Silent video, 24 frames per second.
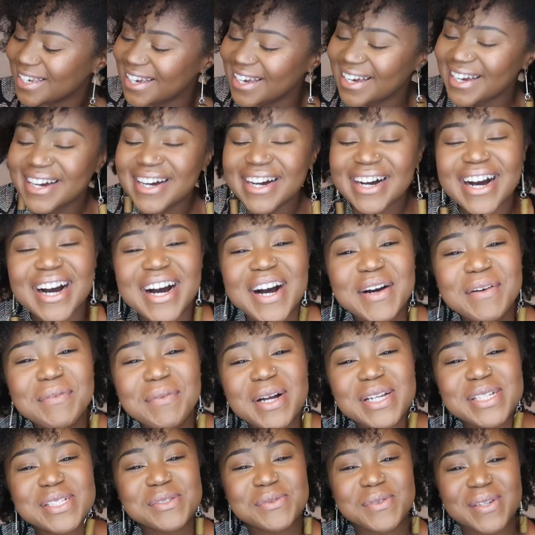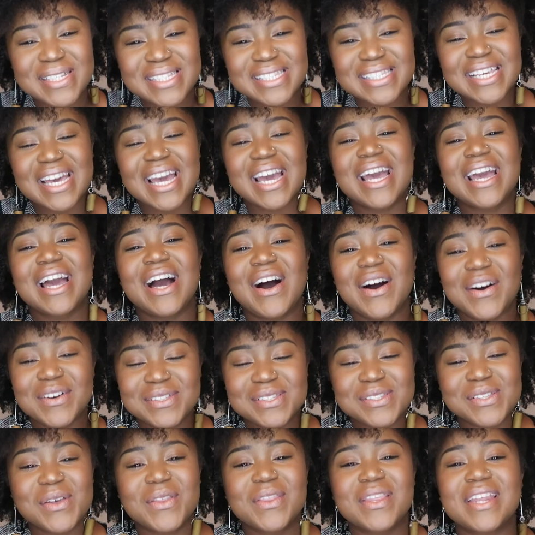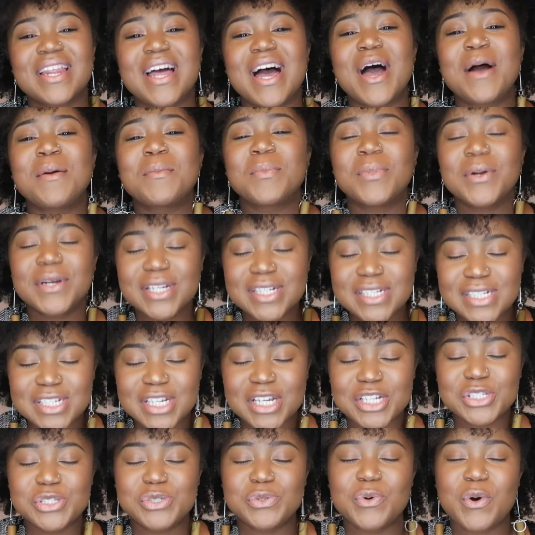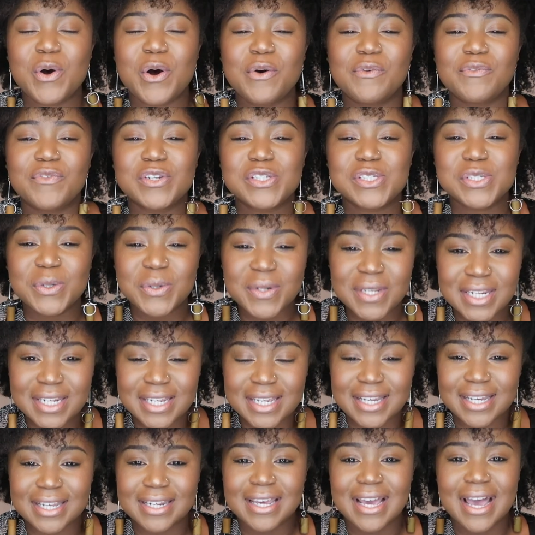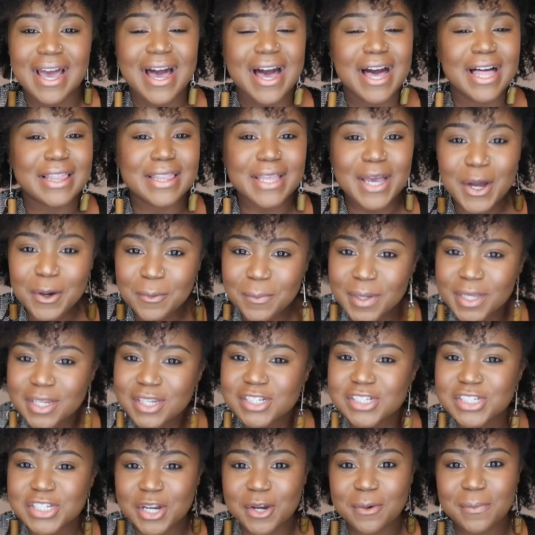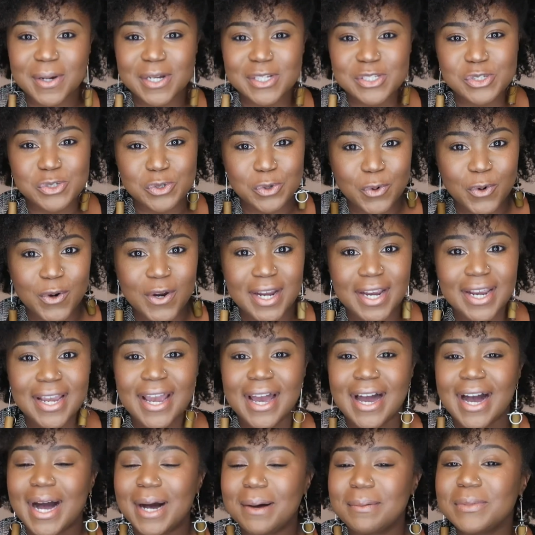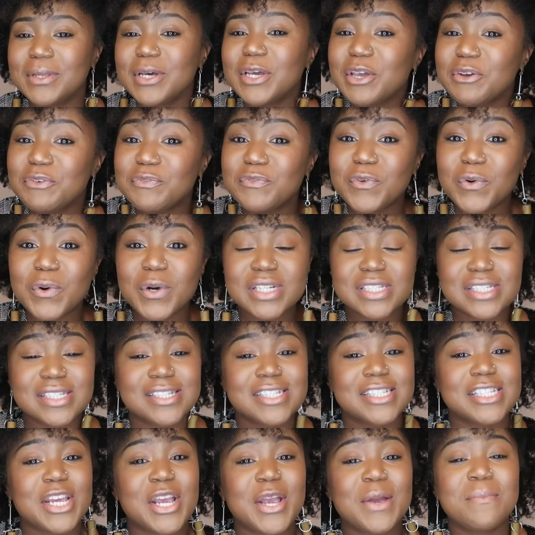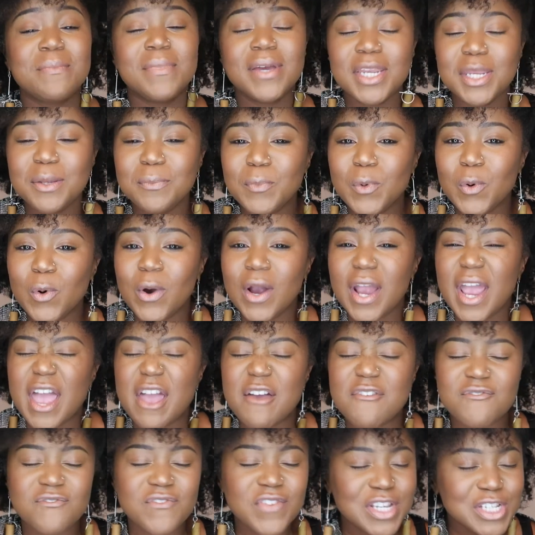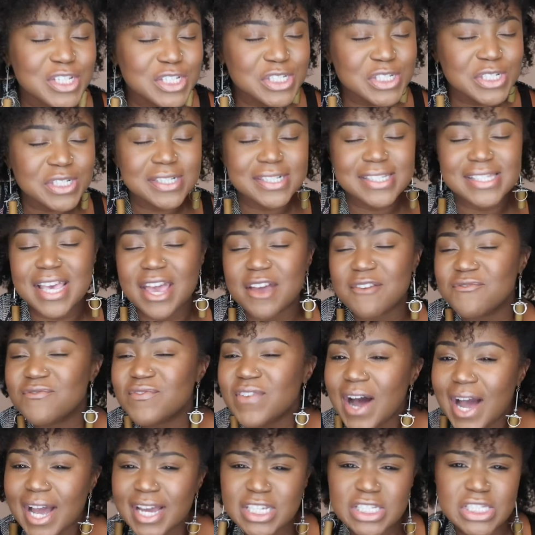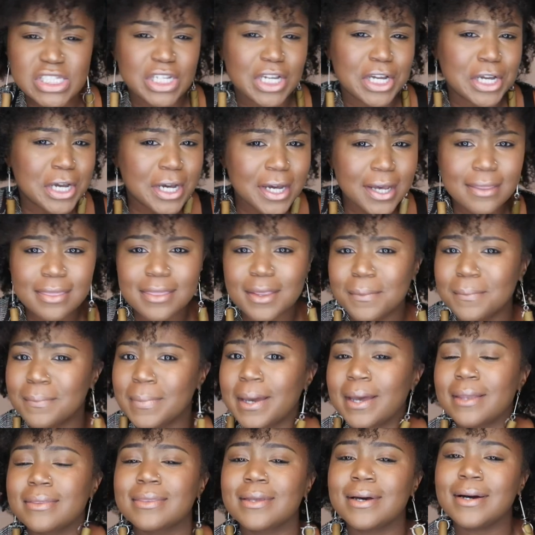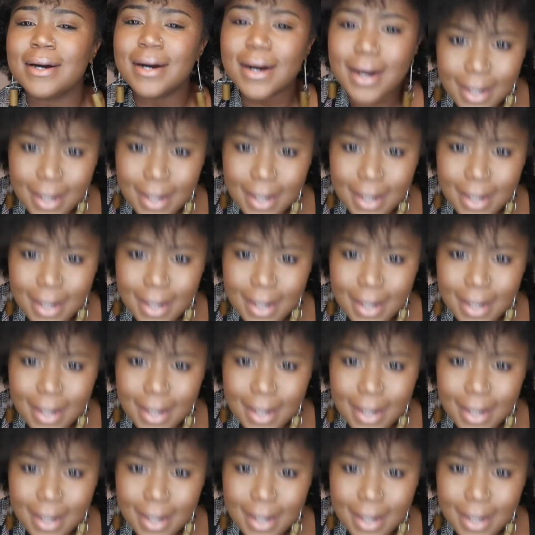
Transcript: cute. But I just want to say also that I appreciate you all for tuning in, allowing me to share my story. I'm looking forward to sharing many more adventures, advice, the good, the bad, the